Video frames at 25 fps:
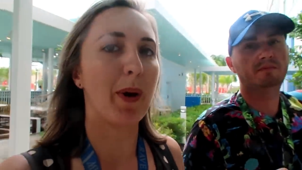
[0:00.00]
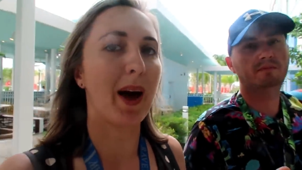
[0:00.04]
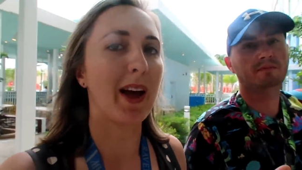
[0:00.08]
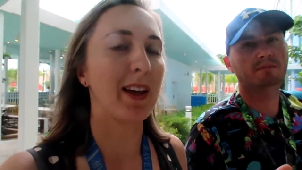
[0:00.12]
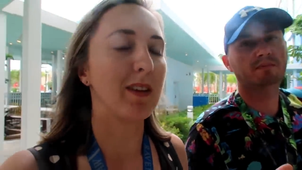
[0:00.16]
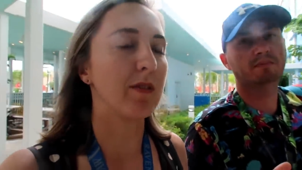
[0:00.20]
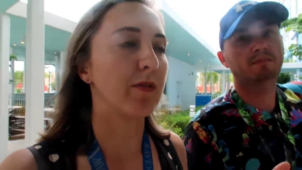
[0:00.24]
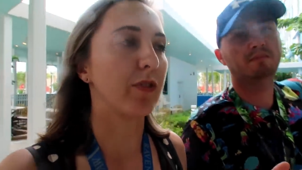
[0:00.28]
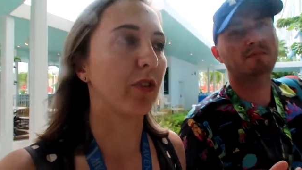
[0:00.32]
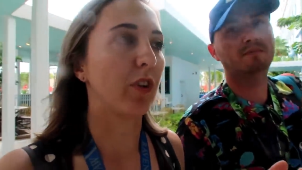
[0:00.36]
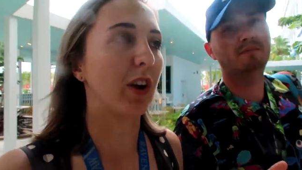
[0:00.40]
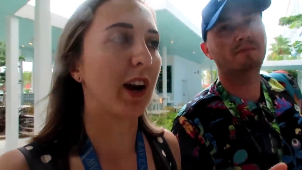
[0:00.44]

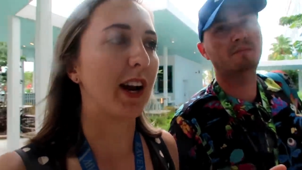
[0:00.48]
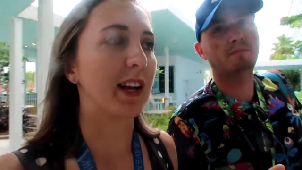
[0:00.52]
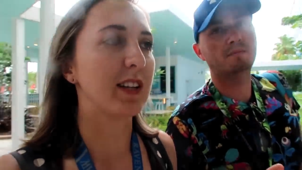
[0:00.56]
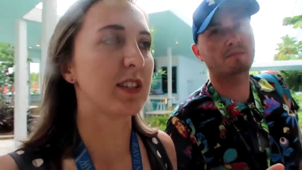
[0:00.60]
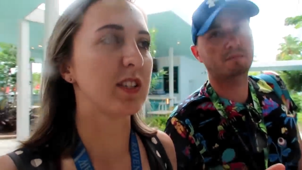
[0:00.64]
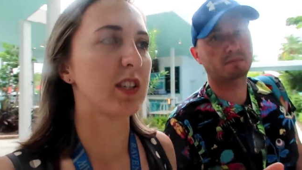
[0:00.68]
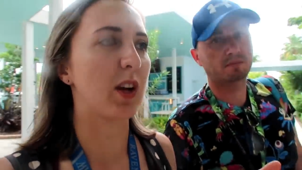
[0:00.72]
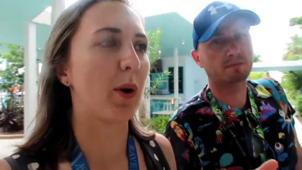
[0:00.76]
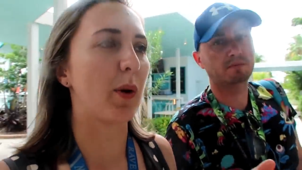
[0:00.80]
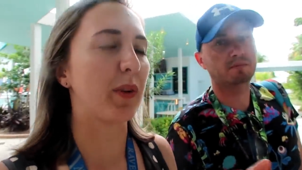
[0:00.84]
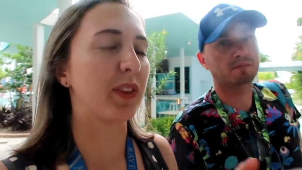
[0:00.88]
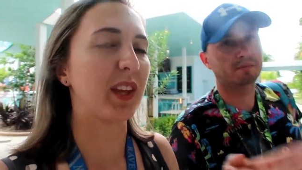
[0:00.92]
Speaker 1: paying for it.
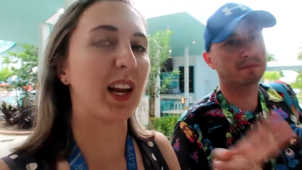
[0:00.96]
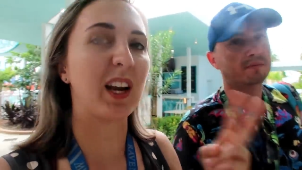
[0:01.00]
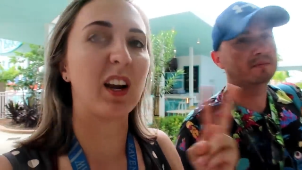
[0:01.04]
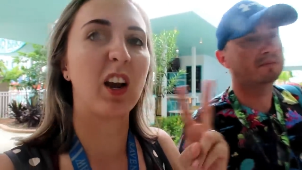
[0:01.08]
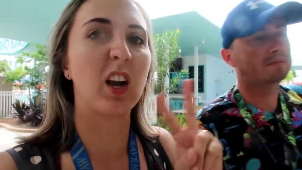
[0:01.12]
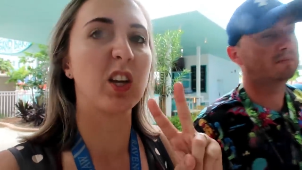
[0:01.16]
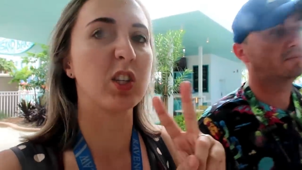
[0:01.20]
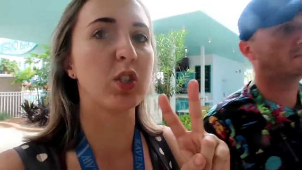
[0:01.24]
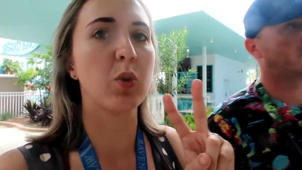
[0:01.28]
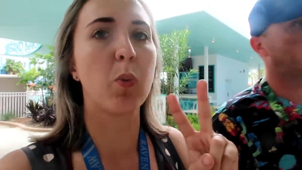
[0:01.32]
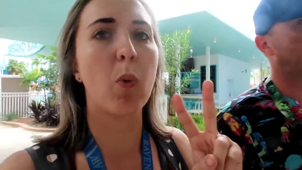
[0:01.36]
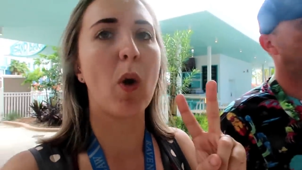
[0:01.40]
So I think
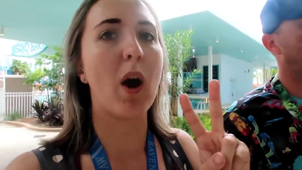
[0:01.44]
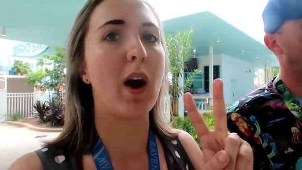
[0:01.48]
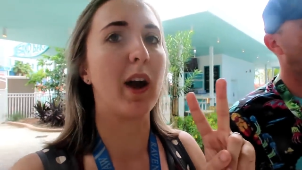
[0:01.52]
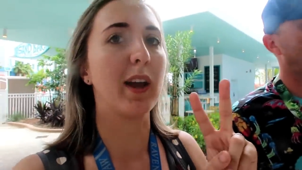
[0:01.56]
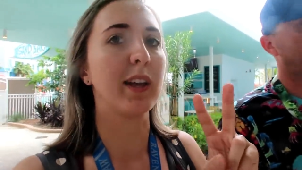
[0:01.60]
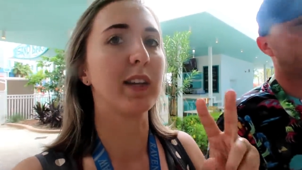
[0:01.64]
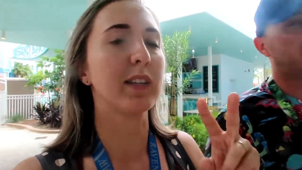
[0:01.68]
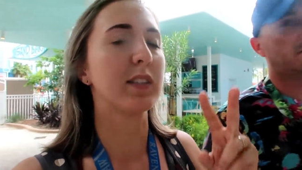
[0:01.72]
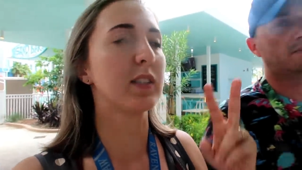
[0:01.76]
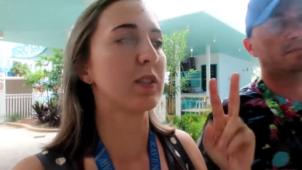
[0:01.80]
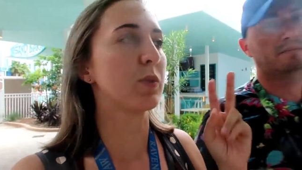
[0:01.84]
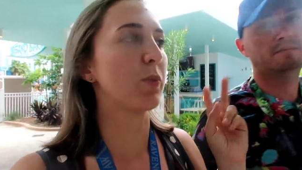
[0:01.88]
like
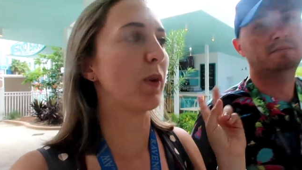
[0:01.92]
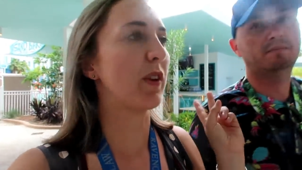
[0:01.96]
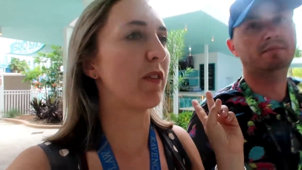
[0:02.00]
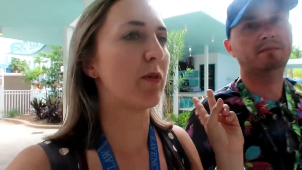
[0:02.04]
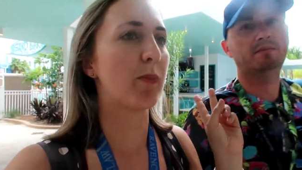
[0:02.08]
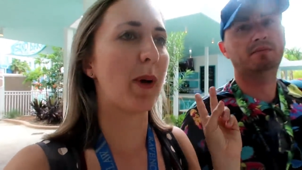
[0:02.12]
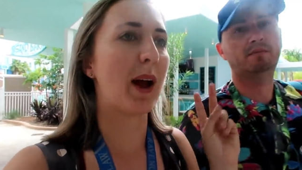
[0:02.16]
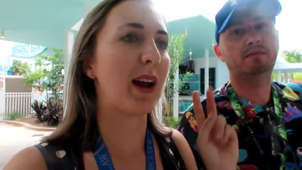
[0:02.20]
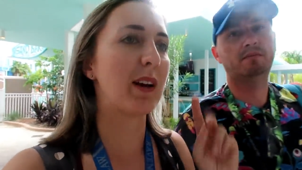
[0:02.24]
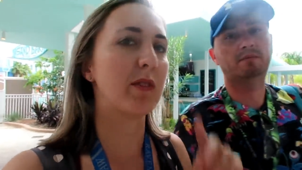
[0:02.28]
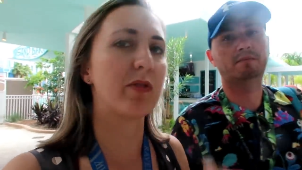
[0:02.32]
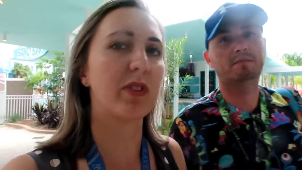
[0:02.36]
twice
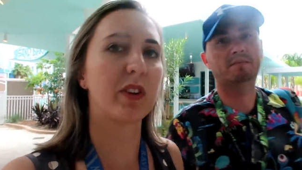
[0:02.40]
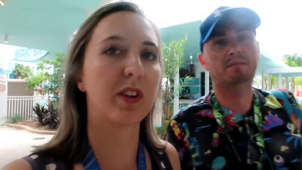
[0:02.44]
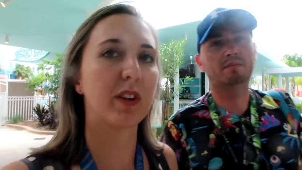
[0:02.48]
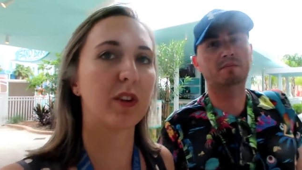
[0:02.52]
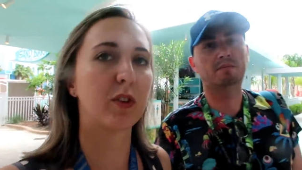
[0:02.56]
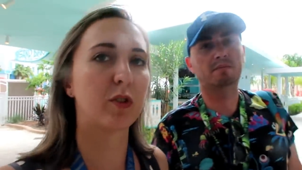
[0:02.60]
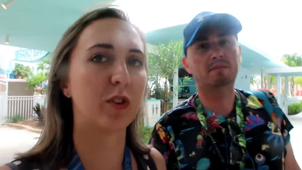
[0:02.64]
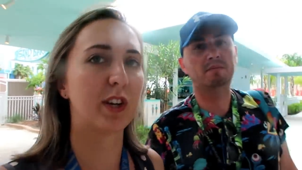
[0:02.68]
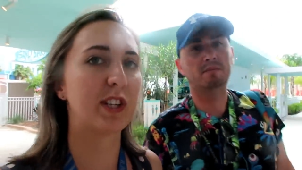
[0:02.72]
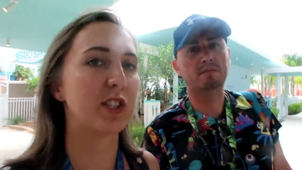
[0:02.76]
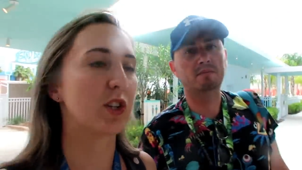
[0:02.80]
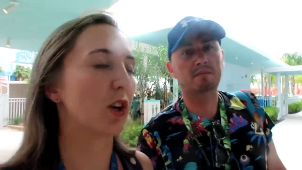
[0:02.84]
we've paid for
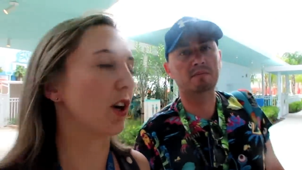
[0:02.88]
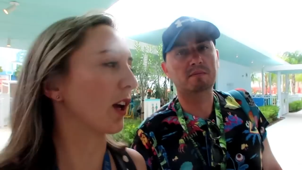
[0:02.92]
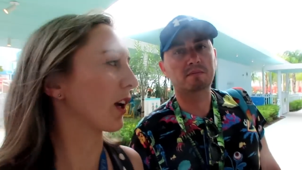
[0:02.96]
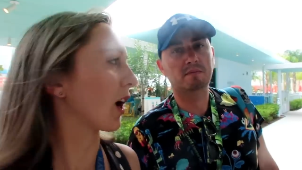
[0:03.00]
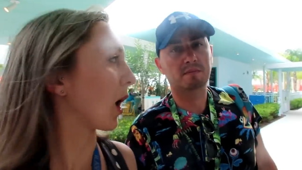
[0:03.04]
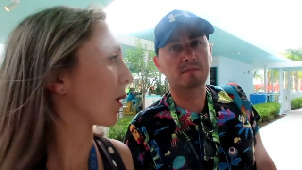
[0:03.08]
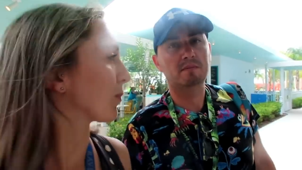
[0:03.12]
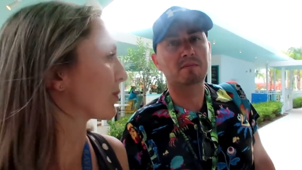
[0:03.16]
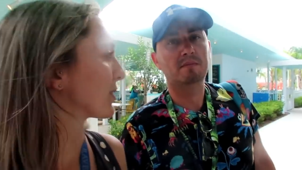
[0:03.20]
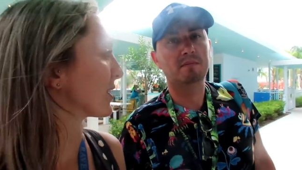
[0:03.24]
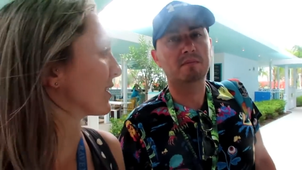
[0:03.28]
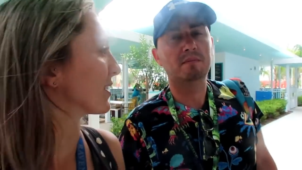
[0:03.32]
the three dollar
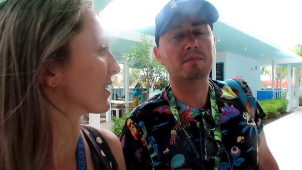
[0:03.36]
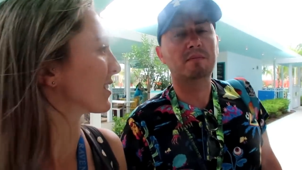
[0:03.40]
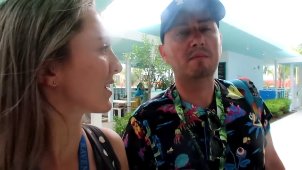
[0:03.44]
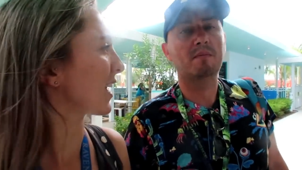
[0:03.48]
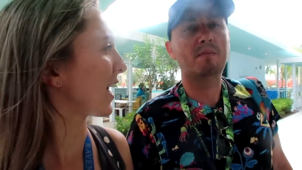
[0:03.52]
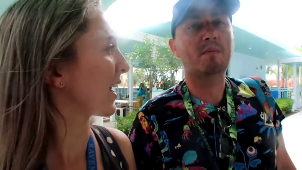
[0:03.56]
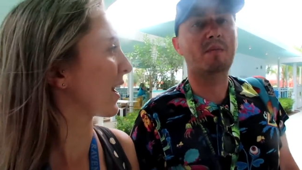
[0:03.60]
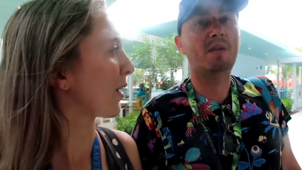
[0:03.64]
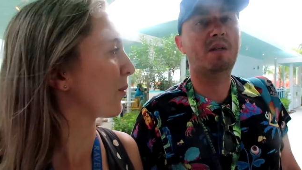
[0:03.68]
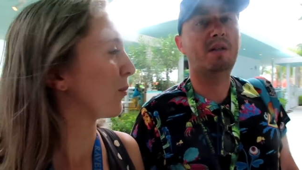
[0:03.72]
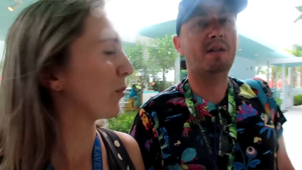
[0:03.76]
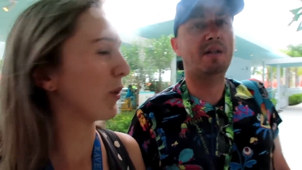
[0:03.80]
cups
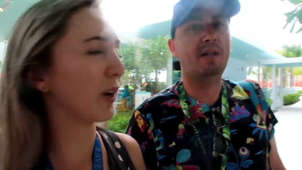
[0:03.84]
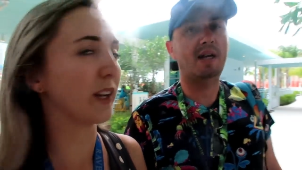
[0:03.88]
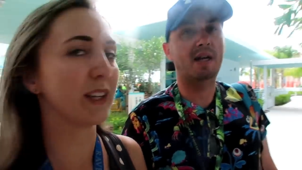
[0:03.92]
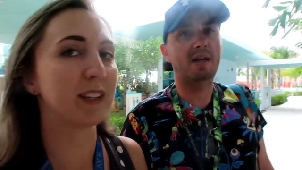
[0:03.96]
instead, haven't we?